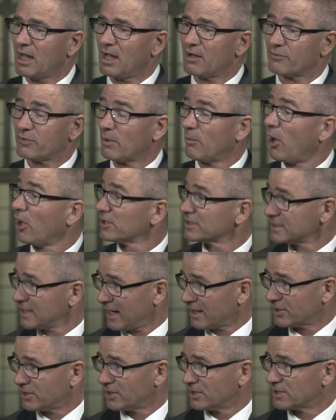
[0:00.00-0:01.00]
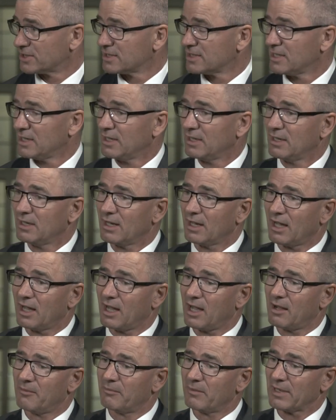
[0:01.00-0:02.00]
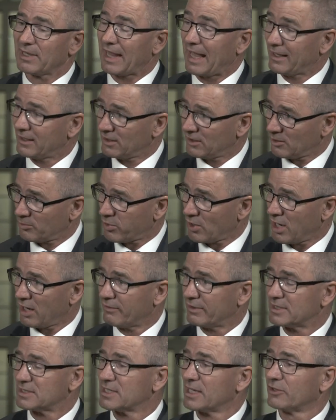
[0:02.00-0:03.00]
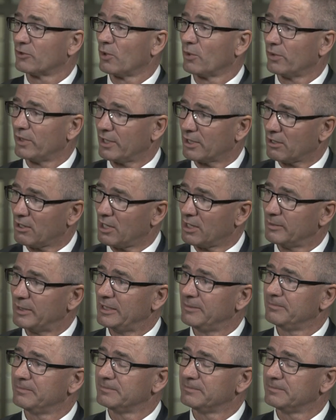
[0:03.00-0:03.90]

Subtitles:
from all sectors land in the province and grow the economy.